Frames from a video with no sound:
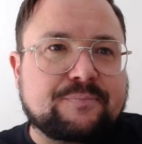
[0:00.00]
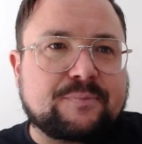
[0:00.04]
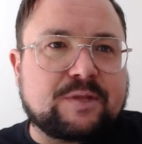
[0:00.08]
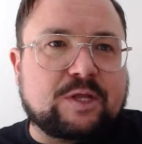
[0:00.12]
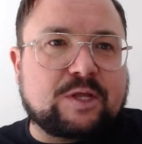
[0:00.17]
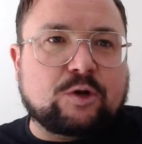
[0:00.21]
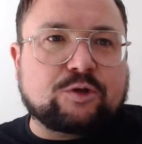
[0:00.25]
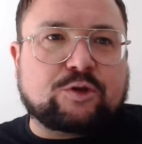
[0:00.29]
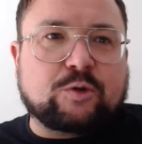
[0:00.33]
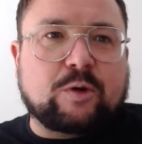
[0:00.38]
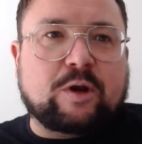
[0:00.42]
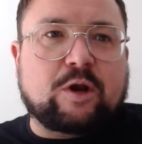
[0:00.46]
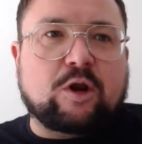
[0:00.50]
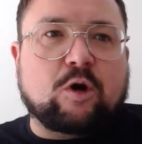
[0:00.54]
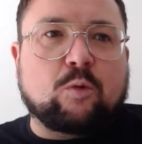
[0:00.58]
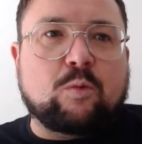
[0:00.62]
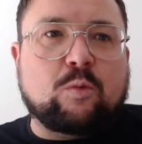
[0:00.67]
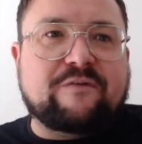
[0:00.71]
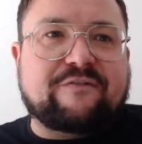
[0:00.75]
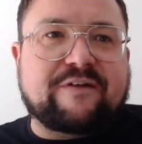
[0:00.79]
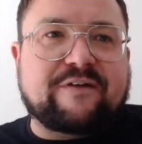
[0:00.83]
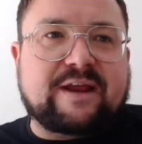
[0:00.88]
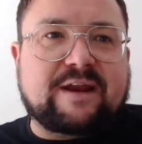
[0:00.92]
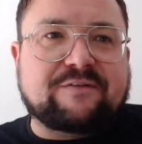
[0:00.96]
not doing a lot
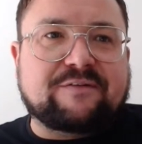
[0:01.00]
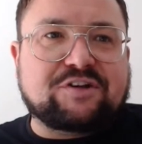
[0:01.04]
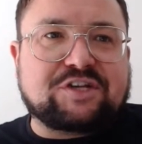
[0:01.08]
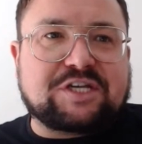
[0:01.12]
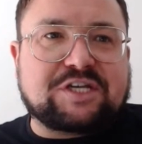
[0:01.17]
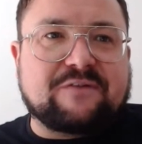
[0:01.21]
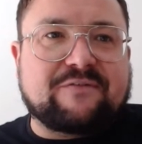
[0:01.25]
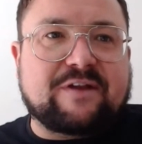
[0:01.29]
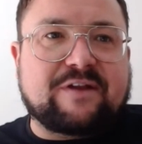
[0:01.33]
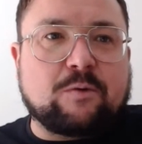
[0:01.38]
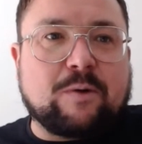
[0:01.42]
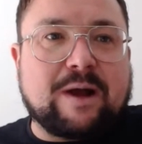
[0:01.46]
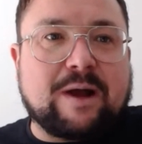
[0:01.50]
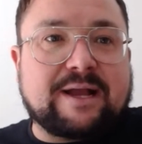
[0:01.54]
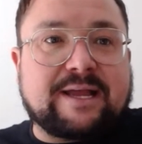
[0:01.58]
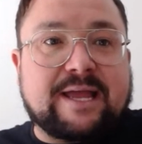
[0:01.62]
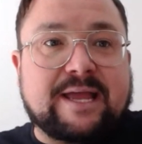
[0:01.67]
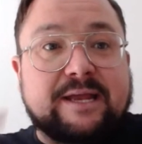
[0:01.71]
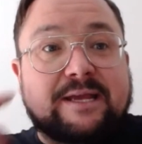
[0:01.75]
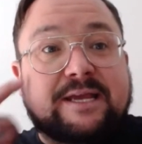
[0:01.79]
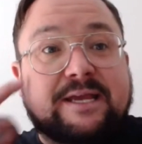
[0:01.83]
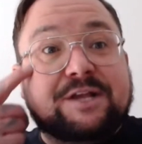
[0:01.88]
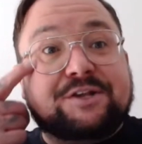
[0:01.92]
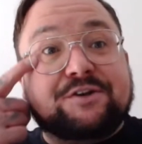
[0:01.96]
with it. And they're just giving it away
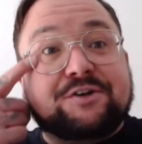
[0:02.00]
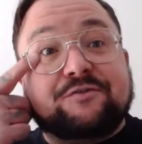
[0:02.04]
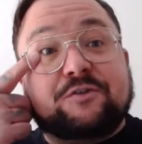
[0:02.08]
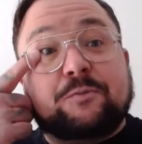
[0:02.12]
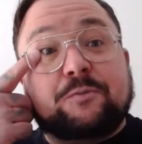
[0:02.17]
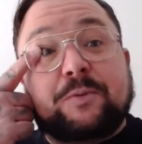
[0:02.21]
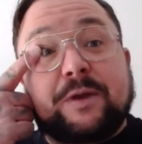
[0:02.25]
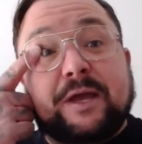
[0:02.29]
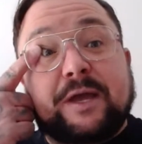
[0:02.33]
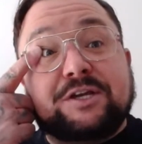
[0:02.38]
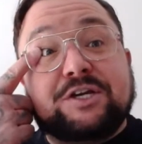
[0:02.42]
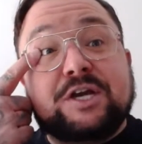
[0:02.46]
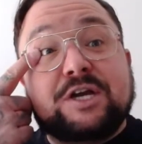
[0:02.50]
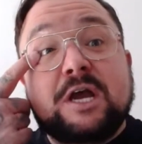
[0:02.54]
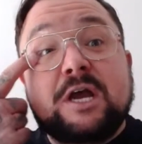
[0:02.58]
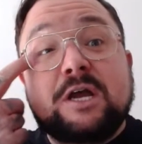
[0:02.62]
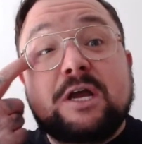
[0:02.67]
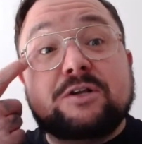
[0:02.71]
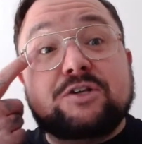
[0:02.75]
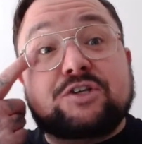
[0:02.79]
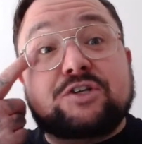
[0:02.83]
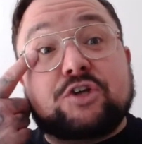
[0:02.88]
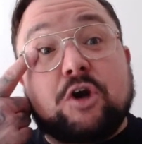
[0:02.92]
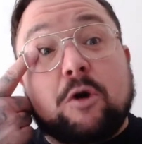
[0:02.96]
again, kicks off the pitch.
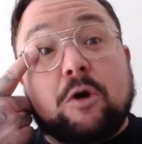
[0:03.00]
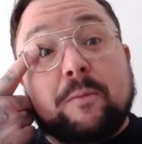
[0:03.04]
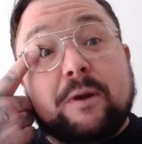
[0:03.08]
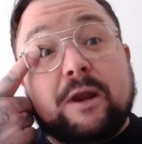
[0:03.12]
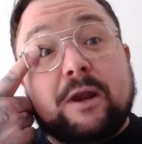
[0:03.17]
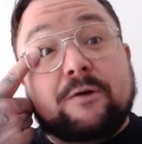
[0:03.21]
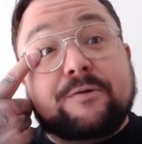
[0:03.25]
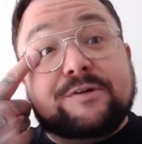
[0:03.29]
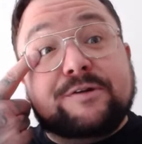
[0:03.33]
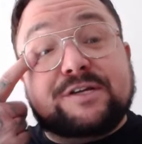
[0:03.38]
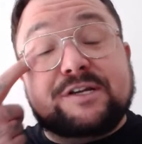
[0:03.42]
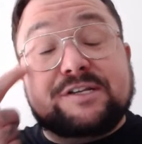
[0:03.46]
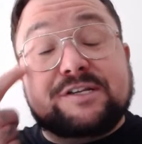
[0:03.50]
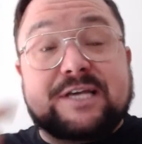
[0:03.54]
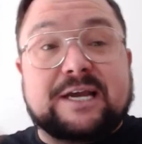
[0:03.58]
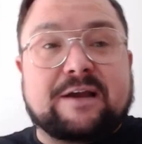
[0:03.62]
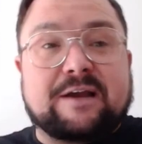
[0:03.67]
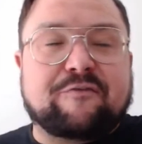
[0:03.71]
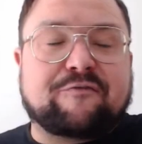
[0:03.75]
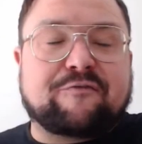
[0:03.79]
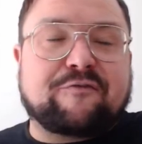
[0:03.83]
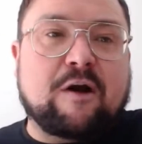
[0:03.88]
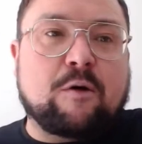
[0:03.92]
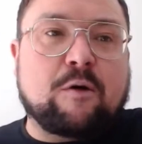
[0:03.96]
And Scott Malone is going to take
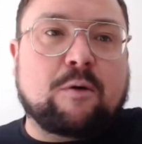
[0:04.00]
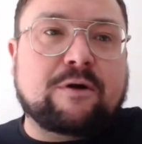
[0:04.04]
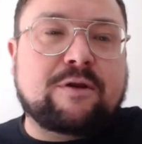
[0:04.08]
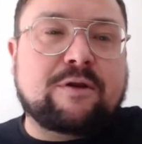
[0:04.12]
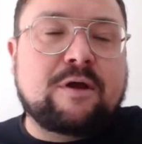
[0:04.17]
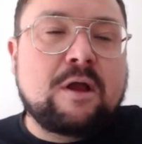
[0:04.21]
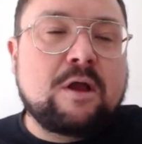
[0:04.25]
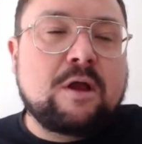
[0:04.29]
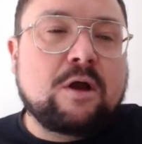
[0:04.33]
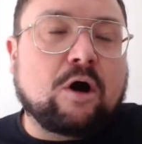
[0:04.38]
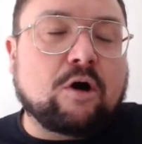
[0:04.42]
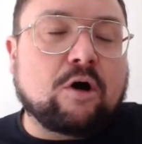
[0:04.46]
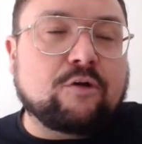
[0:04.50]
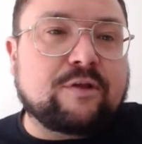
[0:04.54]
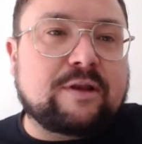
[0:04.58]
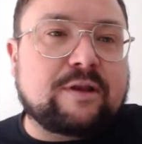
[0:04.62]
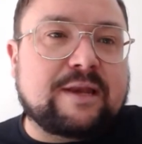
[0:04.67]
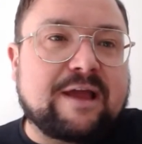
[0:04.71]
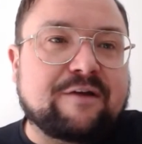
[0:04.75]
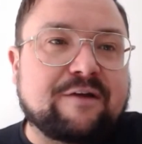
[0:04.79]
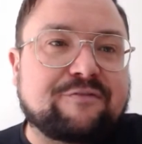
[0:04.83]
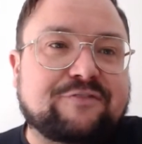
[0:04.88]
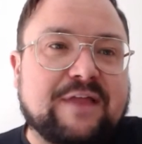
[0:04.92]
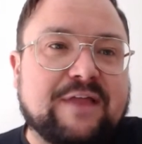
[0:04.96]
a throw on the
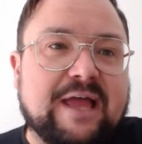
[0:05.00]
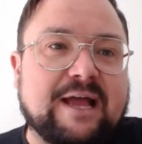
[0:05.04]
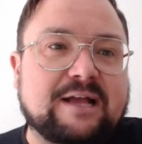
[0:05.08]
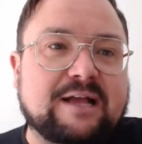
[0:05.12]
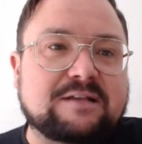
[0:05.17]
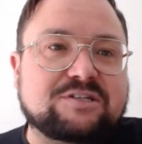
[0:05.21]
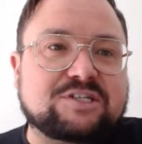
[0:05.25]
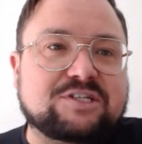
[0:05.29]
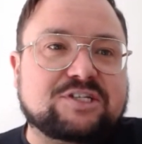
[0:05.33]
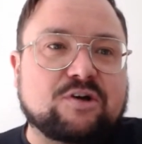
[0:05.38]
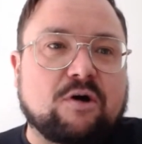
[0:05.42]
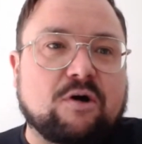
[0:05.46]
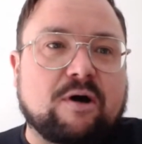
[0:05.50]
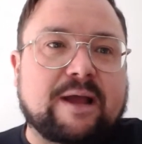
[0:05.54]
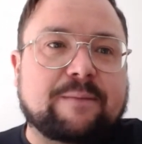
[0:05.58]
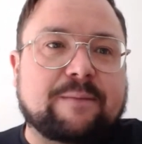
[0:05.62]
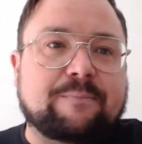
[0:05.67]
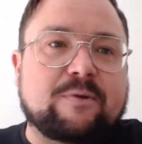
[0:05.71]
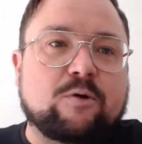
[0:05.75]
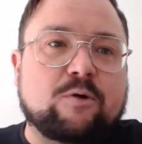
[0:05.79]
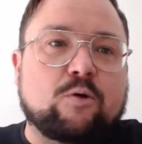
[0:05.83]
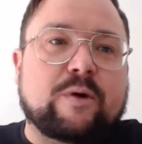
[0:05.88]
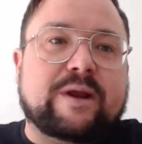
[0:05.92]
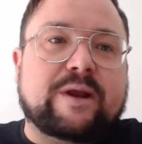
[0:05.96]
left-hand side.
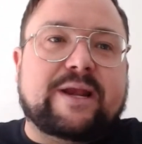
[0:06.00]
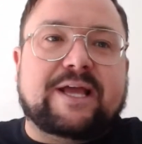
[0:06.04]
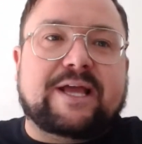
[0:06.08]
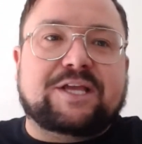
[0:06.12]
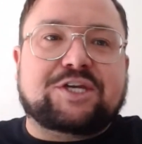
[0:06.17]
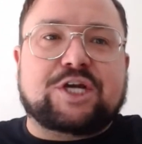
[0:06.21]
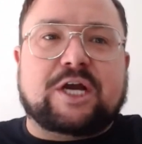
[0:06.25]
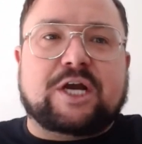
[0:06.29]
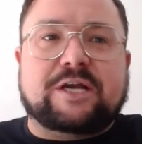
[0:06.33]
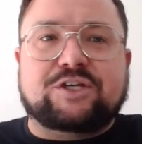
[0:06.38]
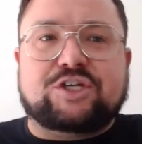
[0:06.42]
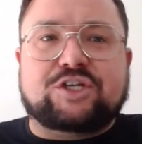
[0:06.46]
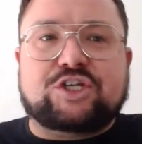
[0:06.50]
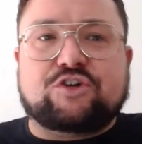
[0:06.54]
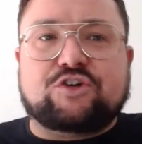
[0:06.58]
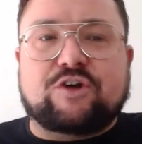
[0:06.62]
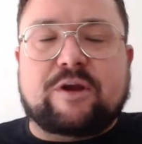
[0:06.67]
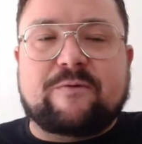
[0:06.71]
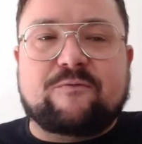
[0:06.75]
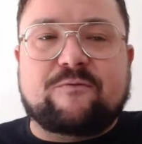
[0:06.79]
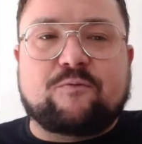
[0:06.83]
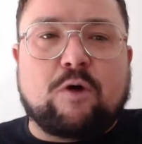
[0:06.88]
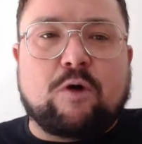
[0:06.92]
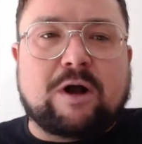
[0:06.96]
Millwall in their chain
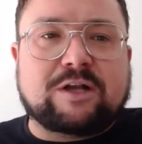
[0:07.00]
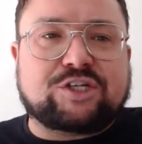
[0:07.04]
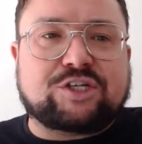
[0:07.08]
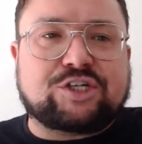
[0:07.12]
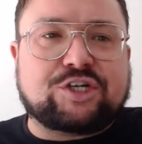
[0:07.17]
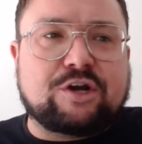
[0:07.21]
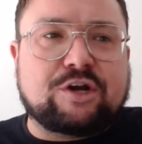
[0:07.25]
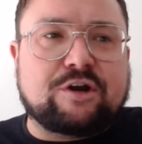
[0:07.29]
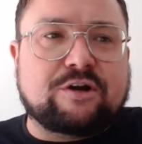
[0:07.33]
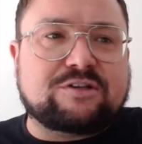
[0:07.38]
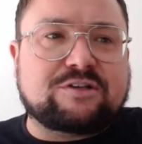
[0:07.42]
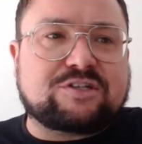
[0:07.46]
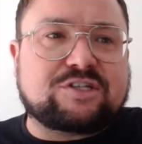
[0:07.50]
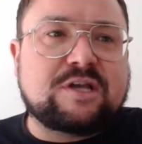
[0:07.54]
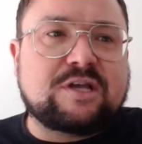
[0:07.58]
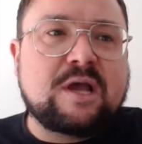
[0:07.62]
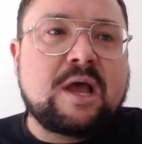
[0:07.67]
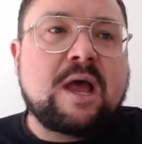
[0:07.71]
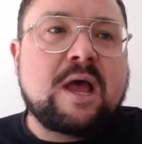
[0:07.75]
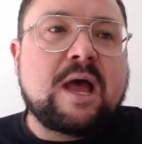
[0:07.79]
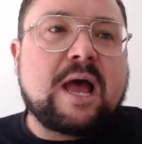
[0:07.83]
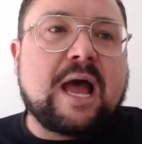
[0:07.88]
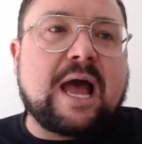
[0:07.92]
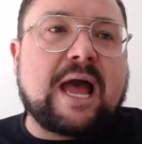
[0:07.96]
strip of white shirts
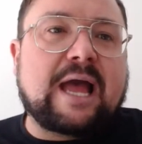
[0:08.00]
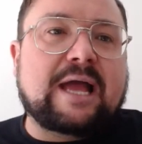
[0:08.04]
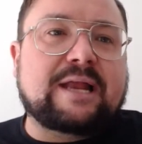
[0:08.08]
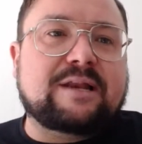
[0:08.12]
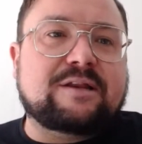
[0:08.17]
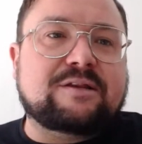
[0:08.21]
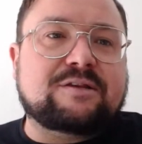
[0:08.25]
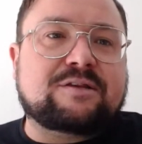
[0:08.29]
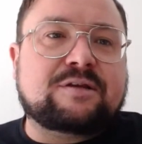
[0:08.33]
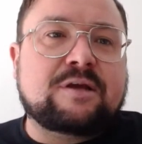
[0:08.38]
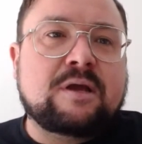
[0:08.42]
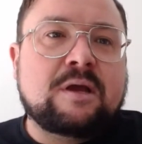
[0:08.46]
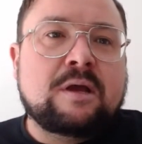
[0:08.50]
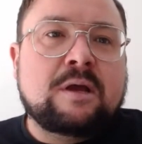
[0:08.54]
and